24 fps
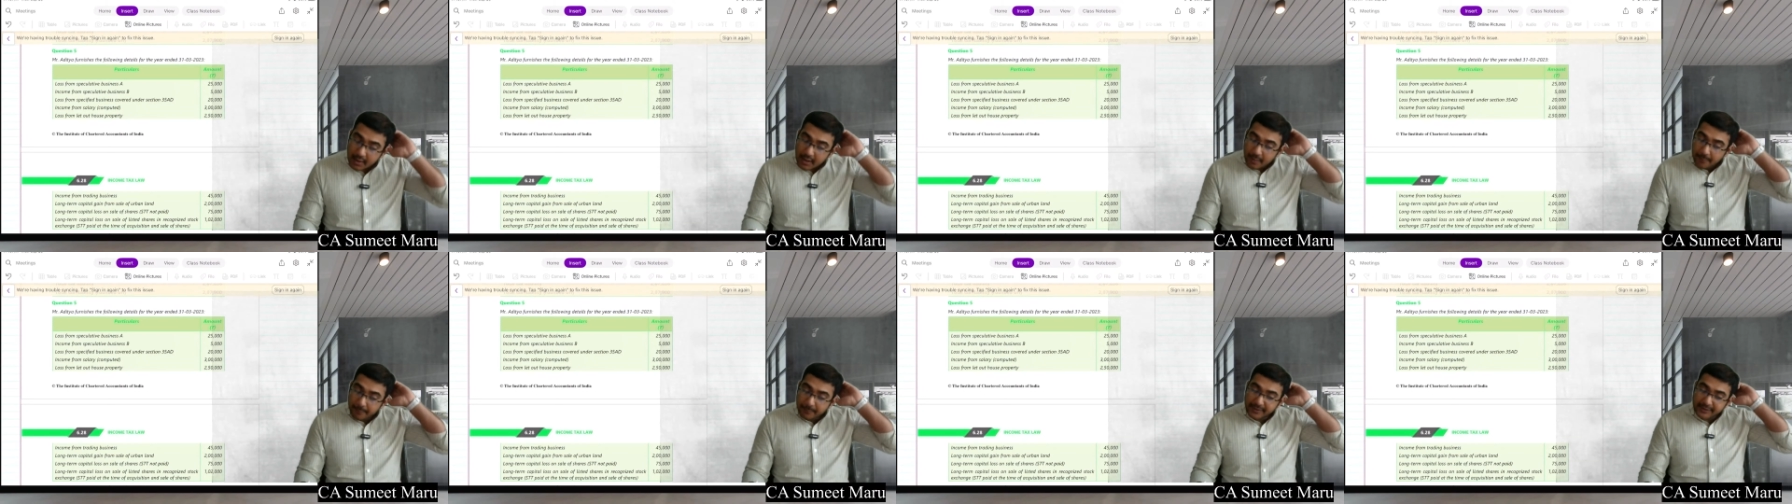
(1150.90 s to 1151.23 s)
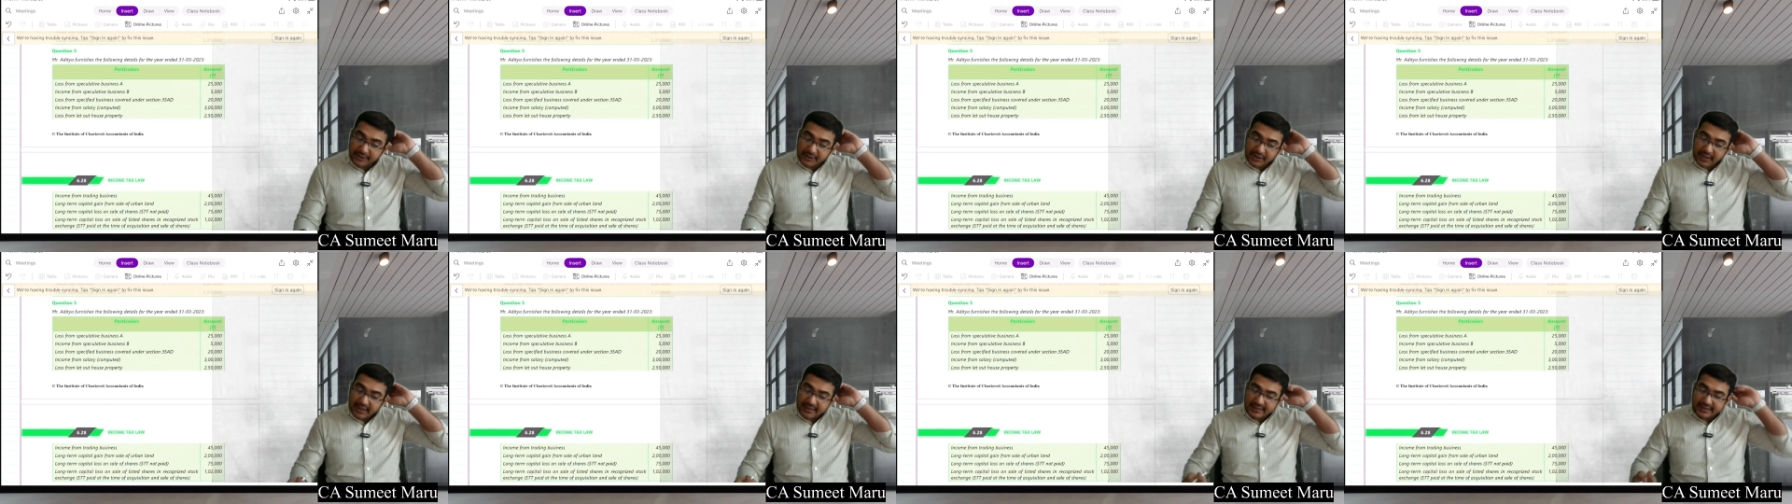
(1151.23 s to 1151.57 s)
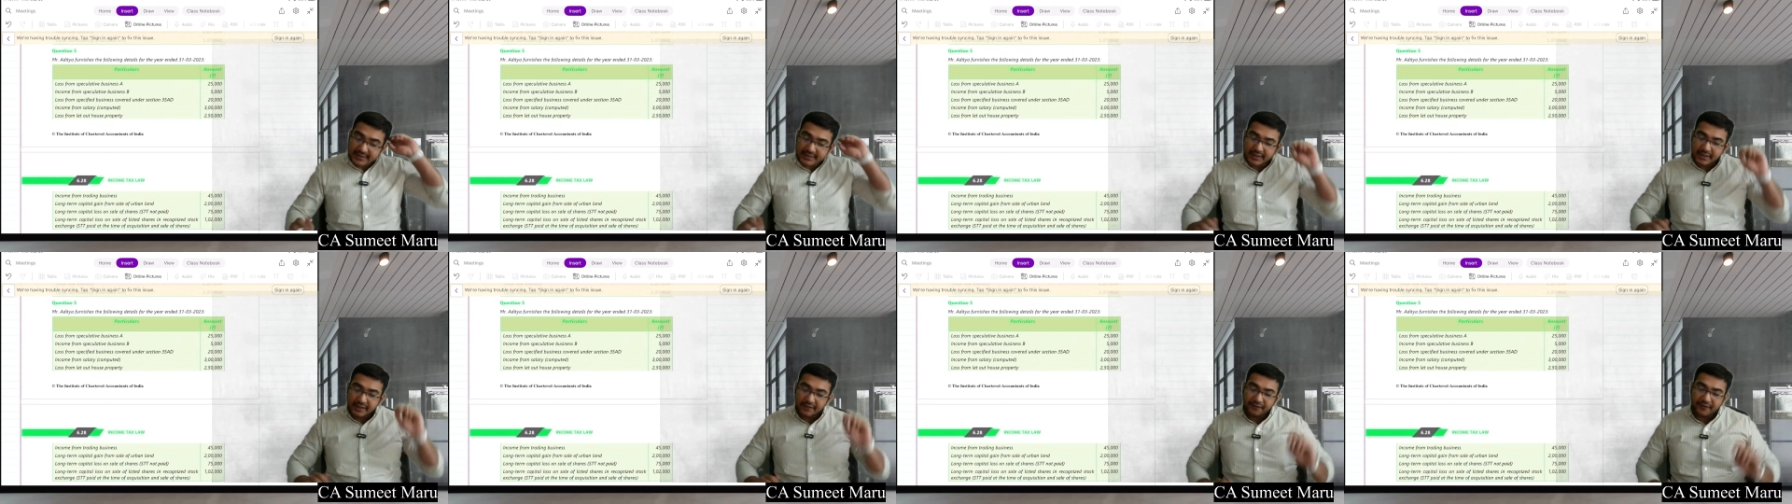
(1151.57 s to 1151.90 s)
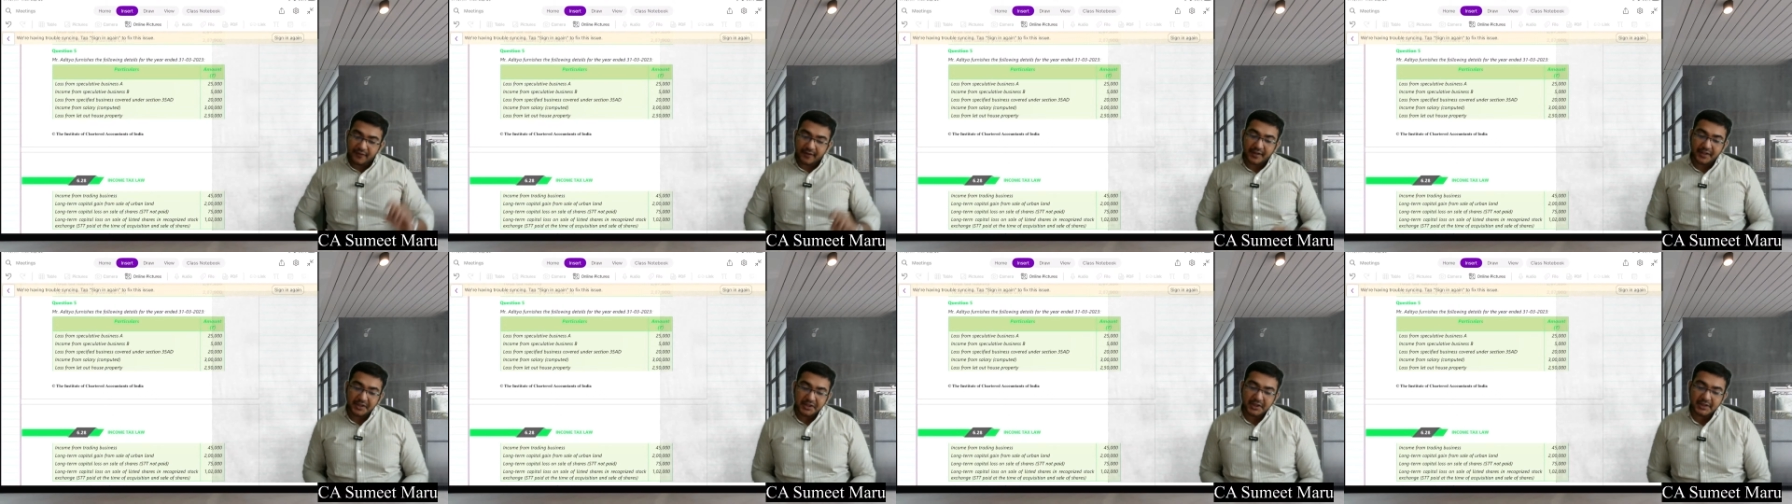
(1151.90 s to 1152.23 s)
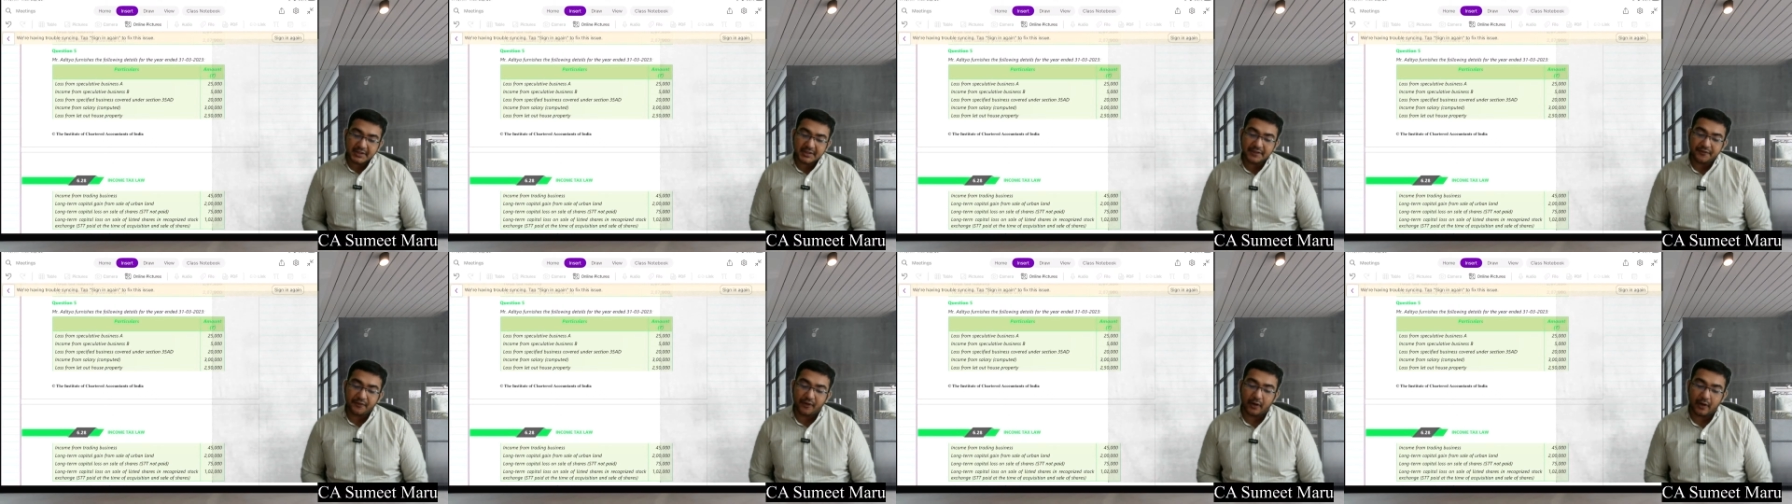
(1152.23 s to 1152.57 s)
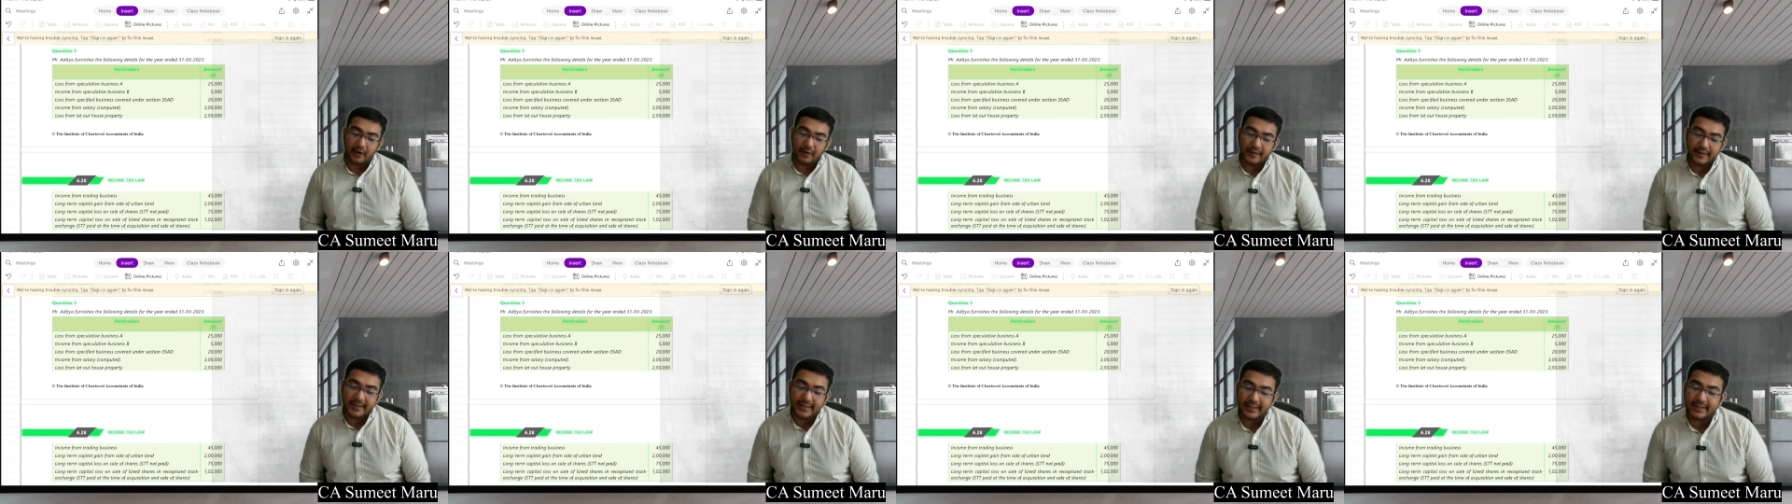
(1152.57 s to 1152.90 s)
Mr. Aditya furnishes the
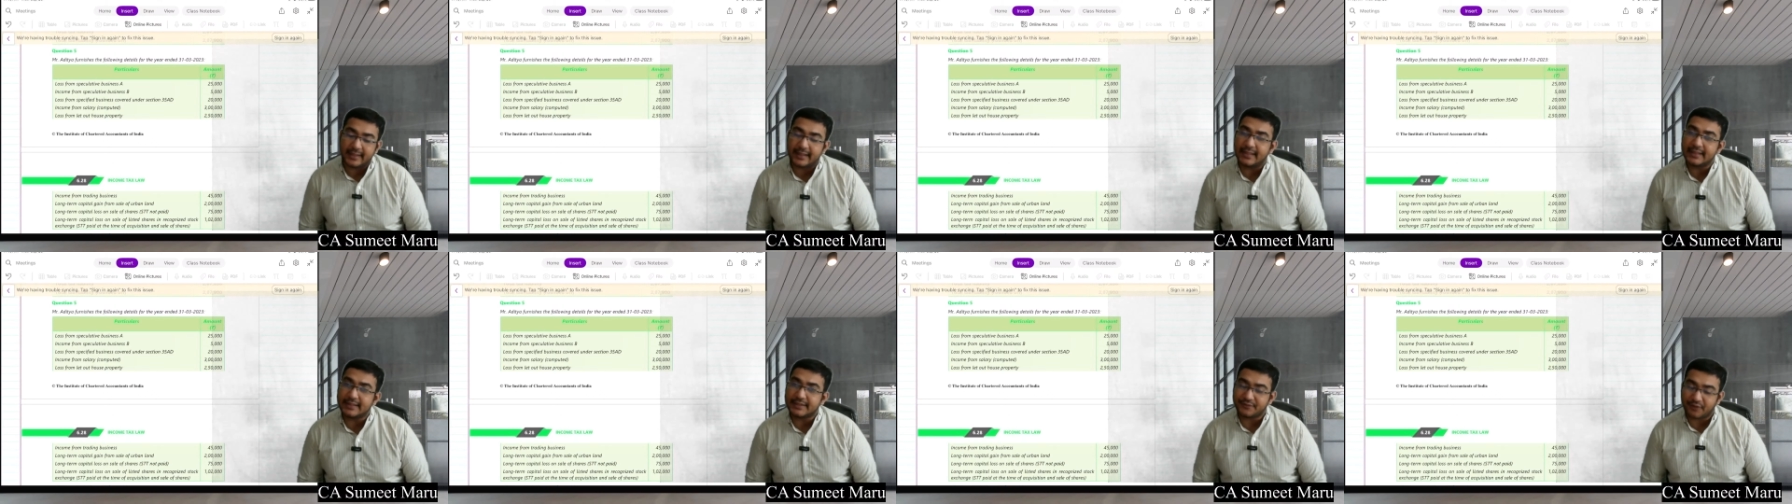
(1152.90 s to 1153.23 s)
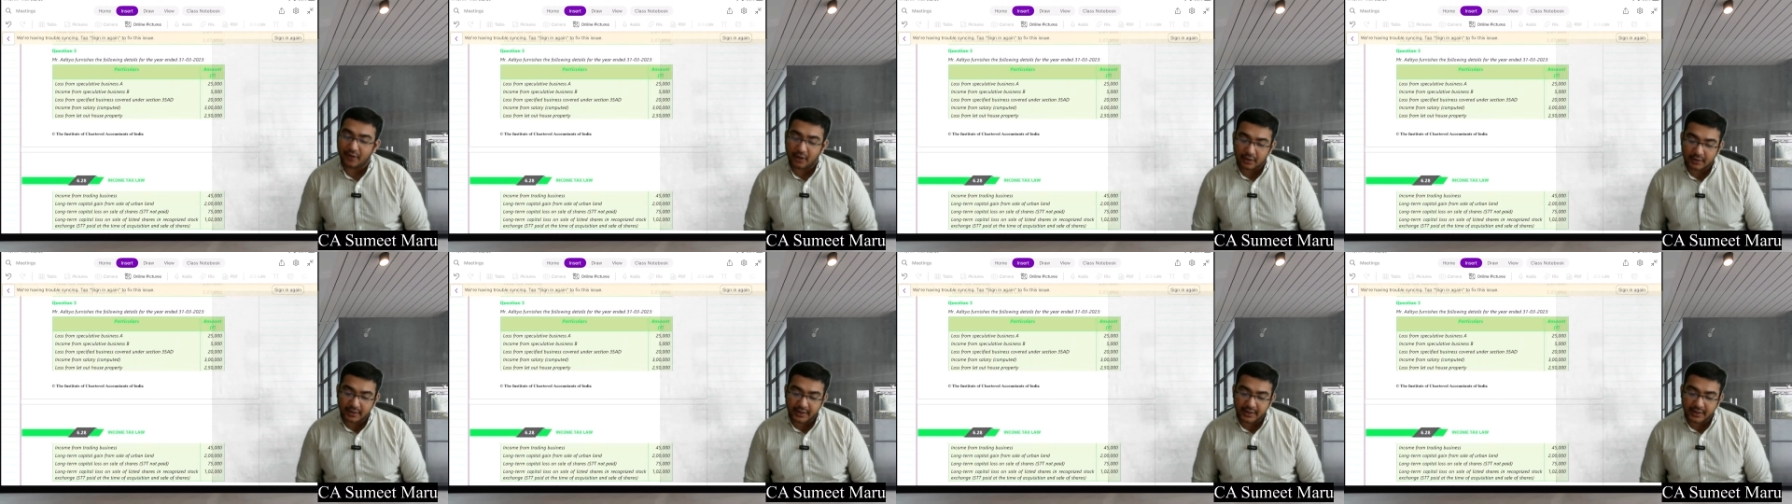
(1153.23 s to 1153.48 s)
following details for